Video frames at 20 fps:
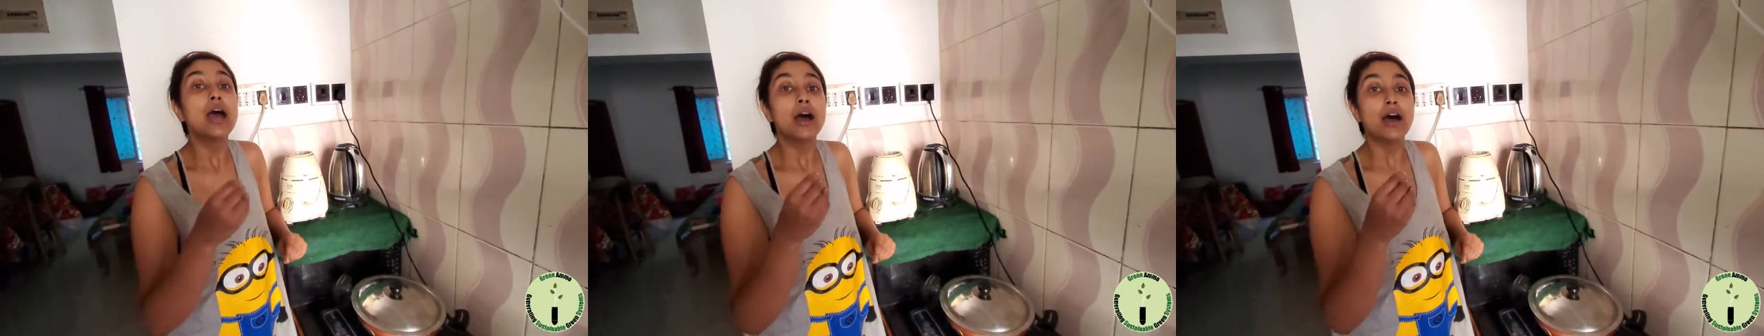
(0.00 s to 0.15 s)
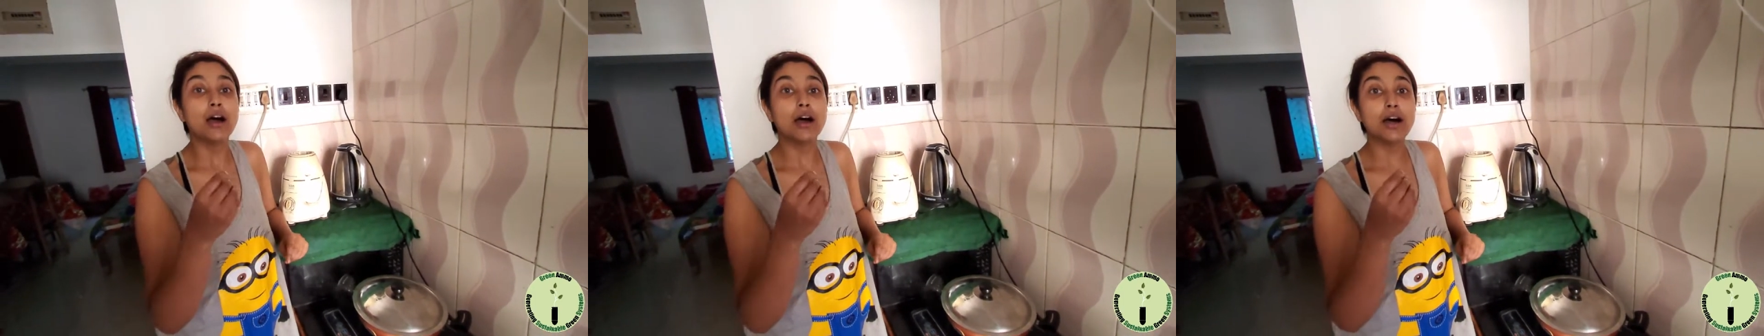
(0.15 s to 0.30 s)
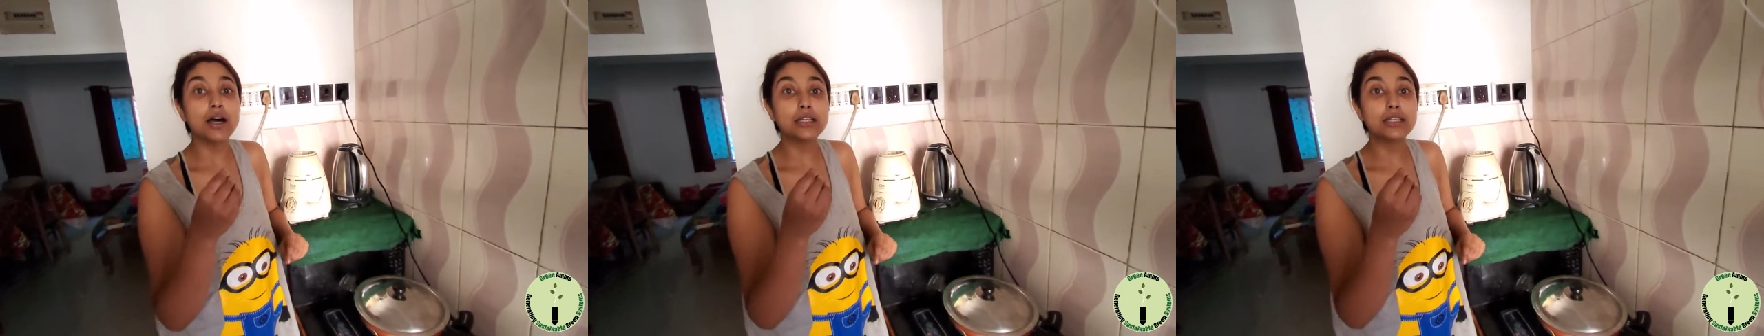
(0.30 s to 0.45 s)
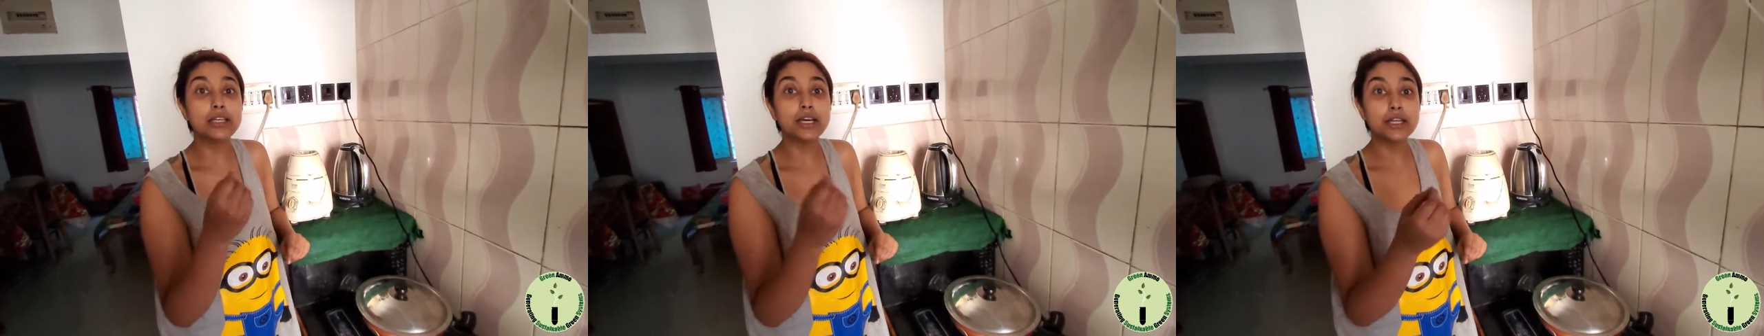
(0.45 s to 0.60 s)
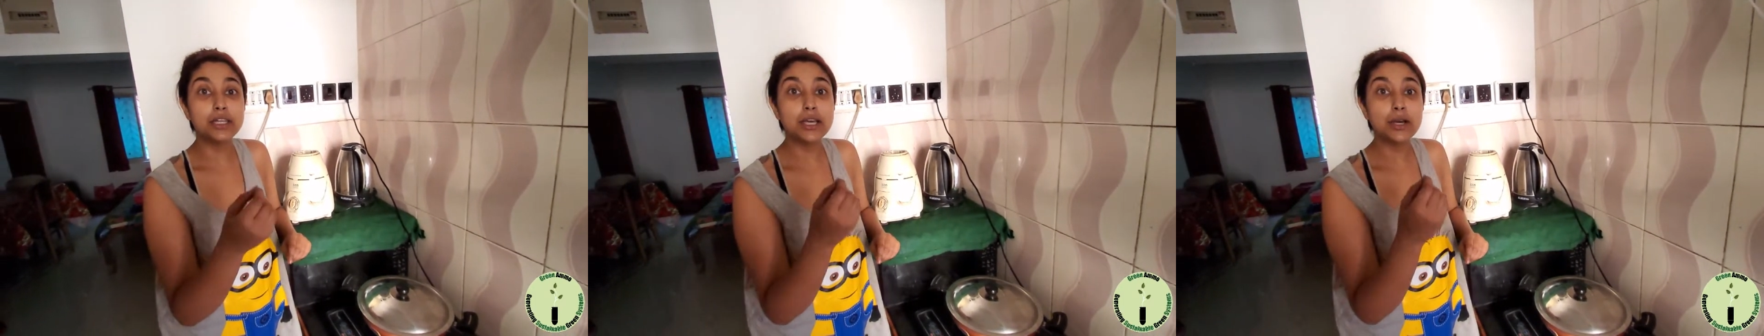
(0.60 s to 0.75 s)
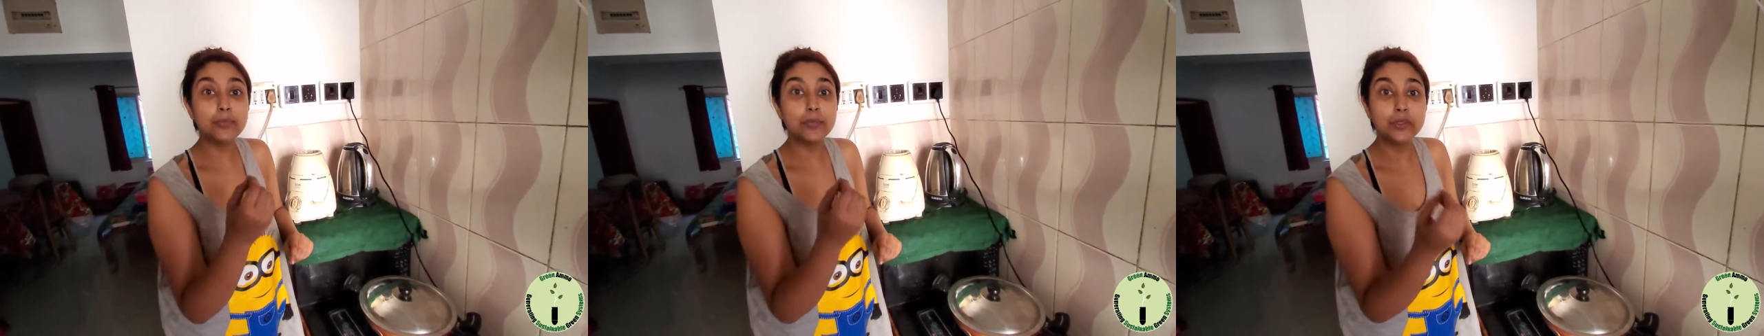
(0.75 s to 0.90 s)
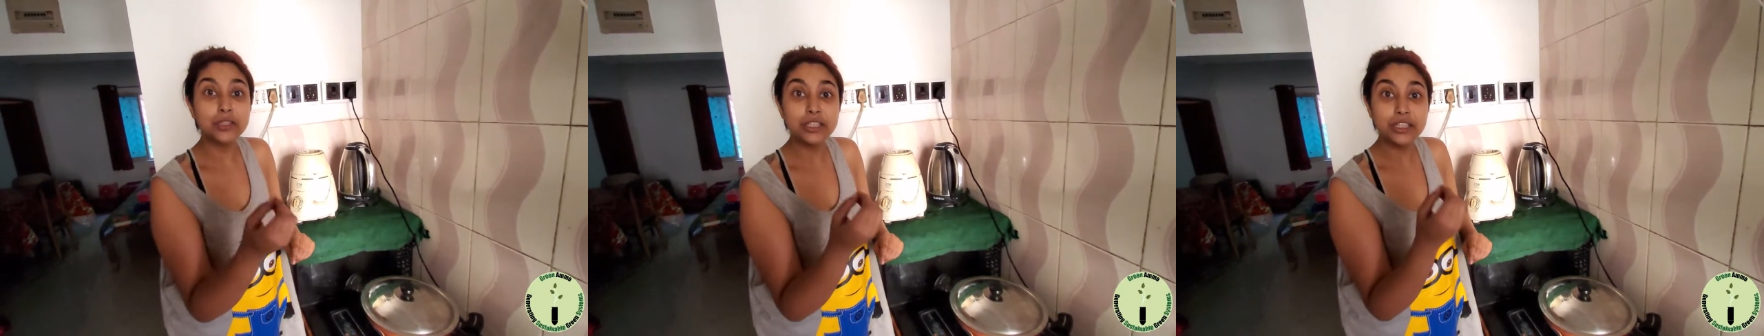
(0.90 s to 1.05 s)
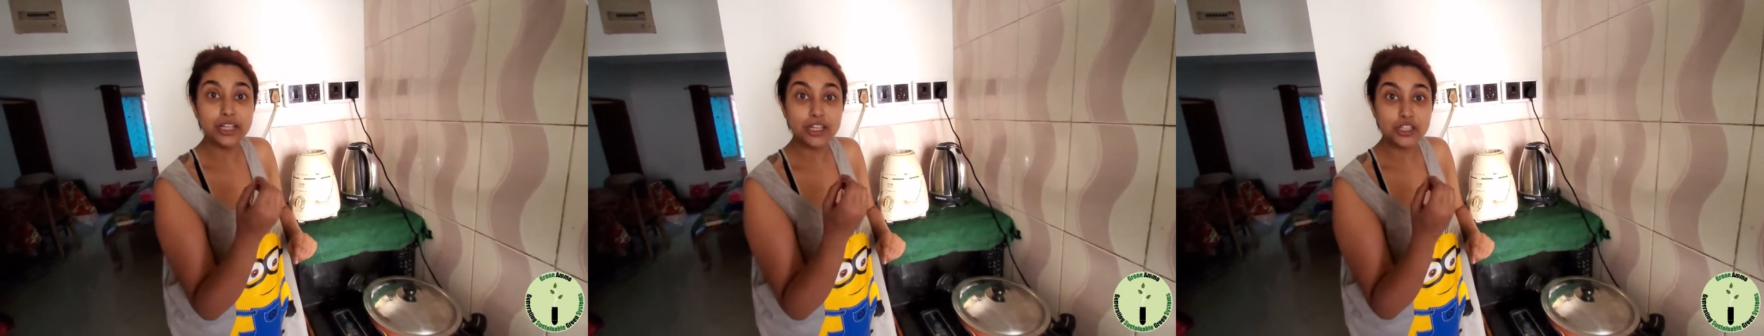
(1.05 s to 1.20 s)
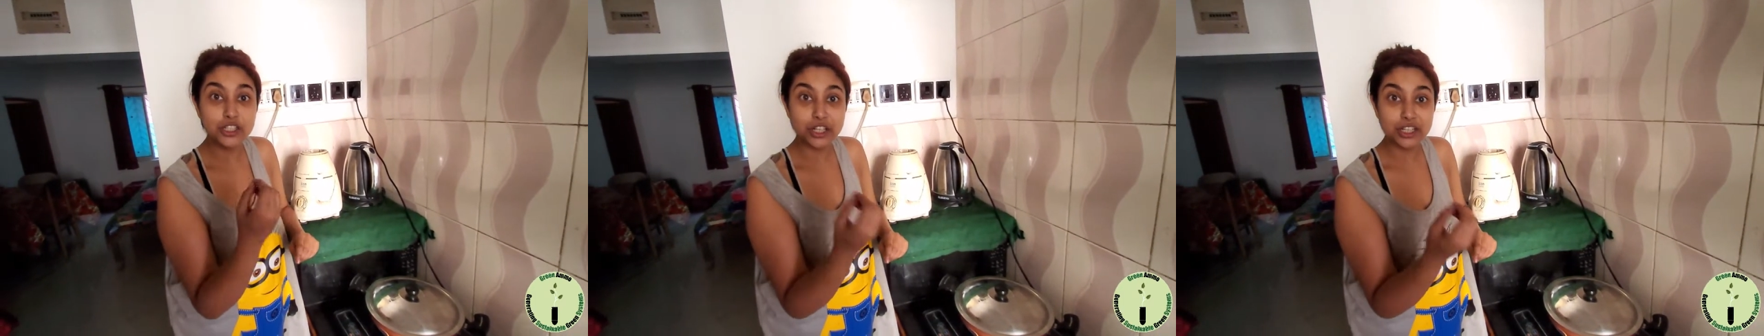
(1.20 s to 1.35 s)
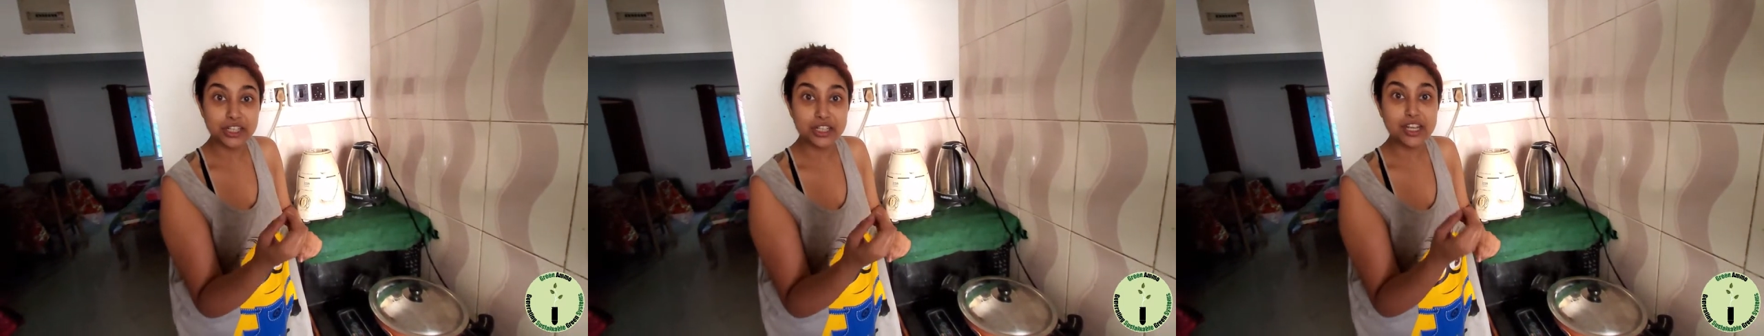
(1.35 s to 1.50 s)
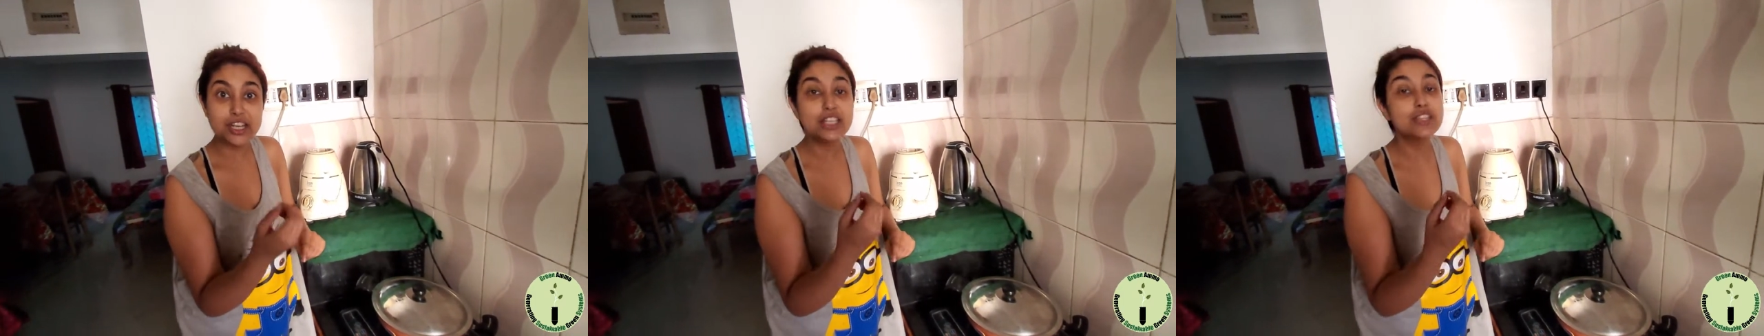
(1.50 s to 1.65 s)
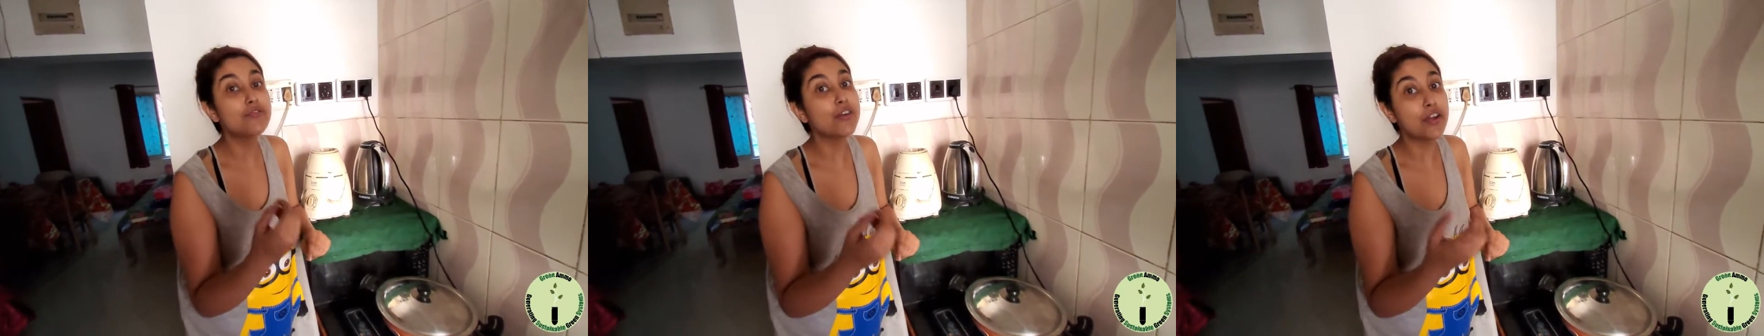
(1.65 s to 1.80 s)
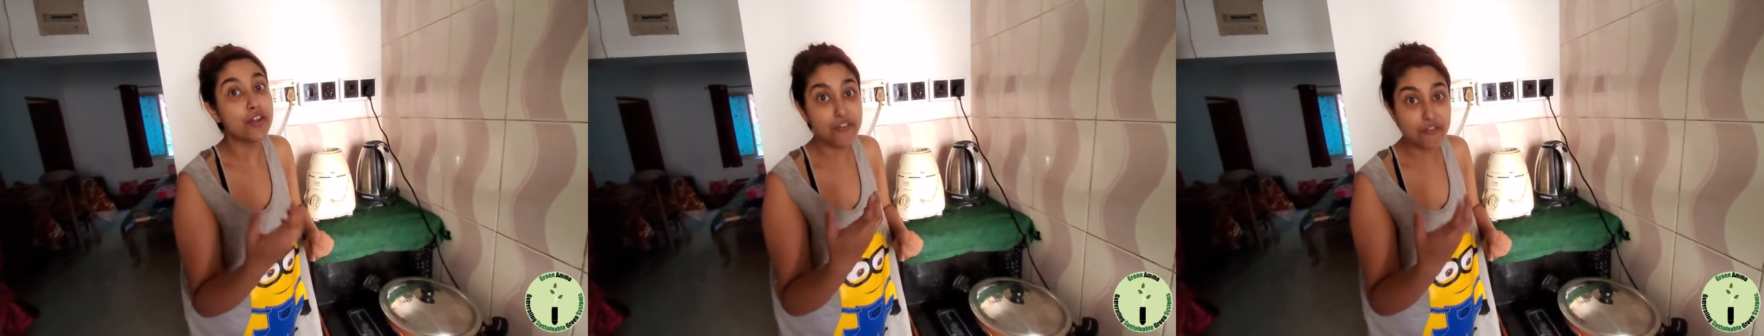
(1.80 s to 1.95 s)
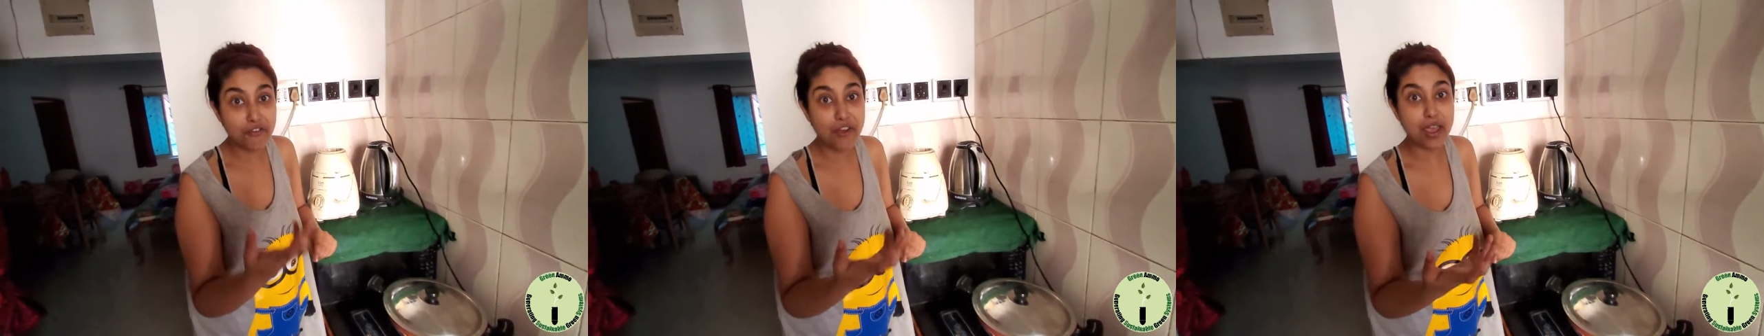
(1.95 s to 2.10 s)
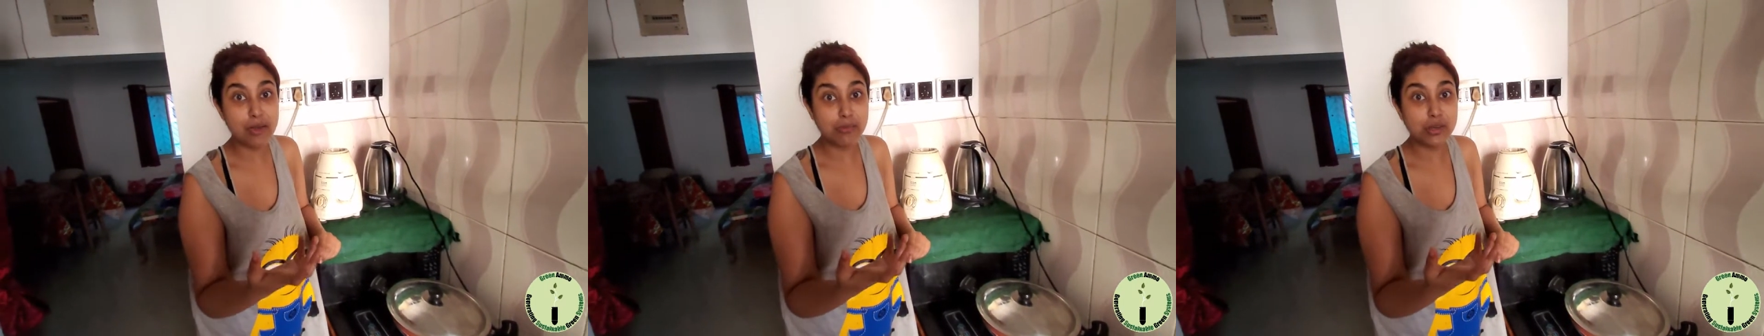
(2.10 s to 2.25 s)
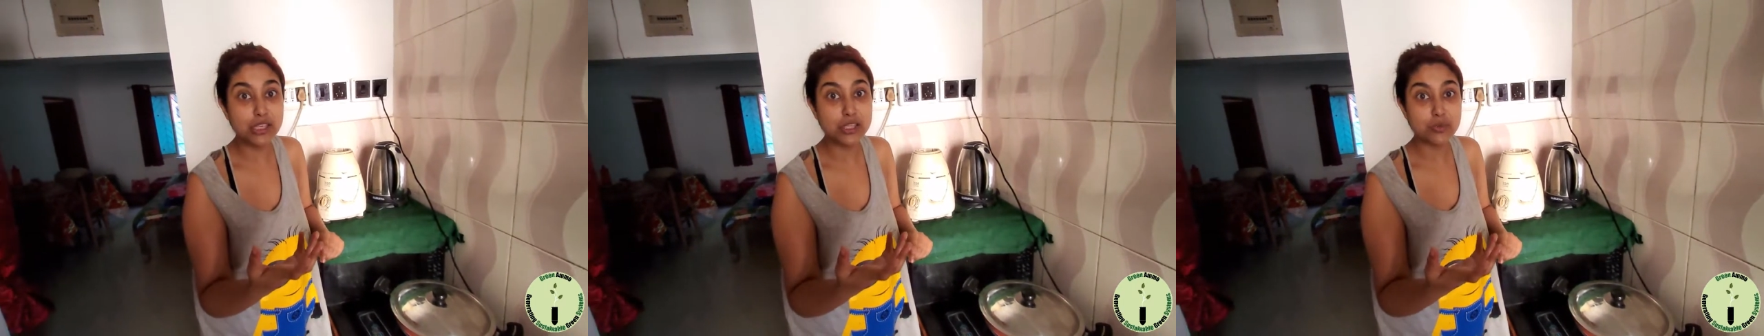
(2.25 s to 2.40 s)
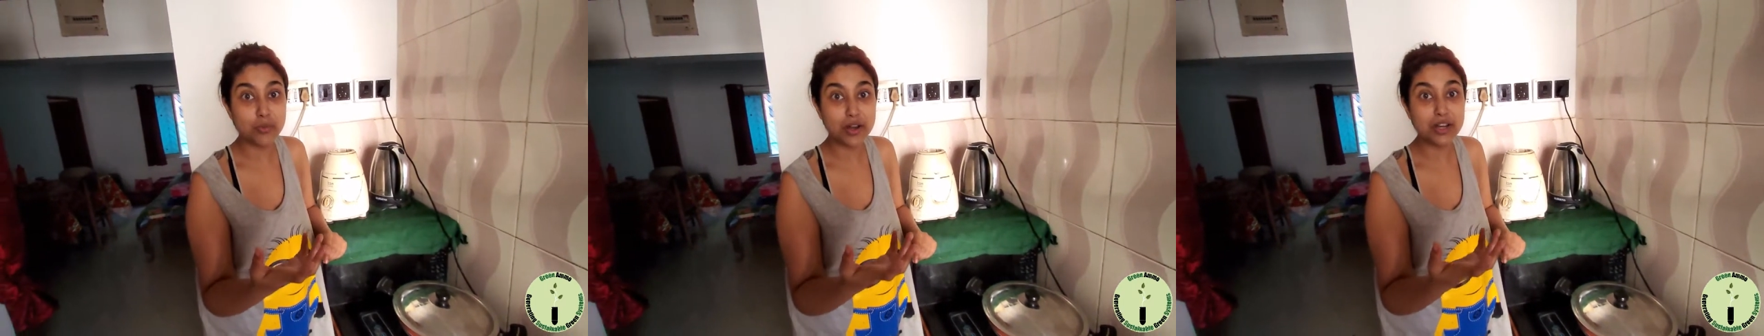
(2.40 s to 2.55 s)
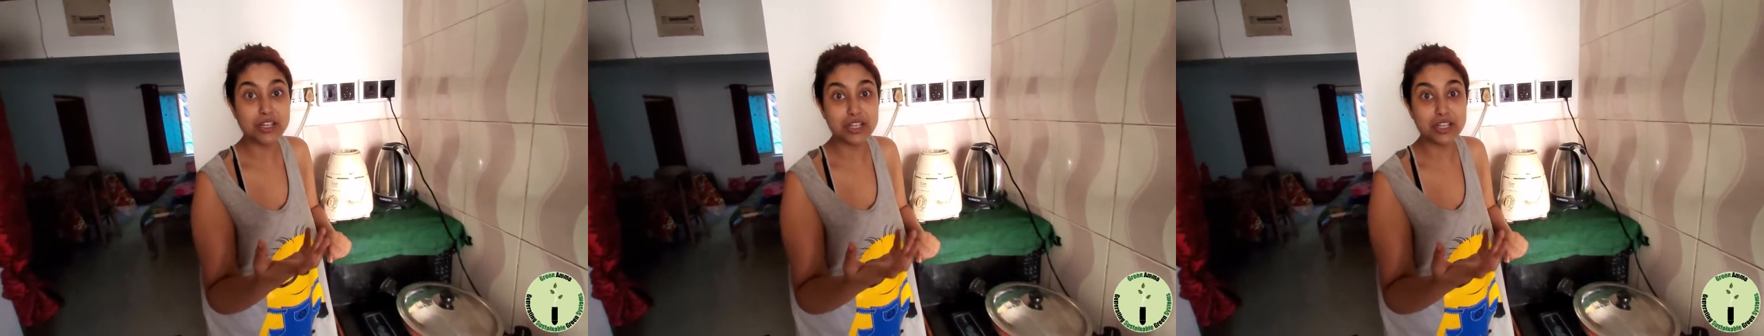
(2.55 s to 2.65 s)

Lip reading: Dhania pudina chutney is very famous when